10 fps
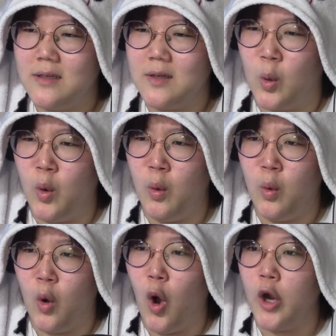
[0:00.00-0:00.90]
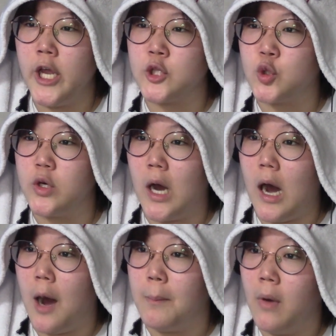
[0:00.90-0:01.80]
oh, oh, he stood
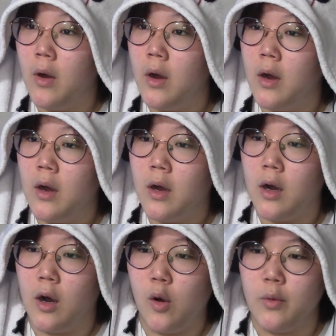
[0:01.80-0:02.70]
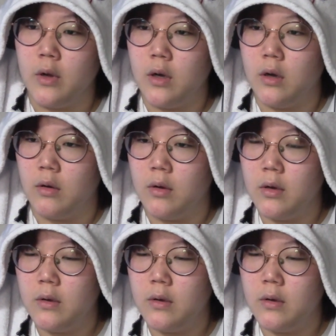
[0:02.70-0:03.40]
up. Oh no.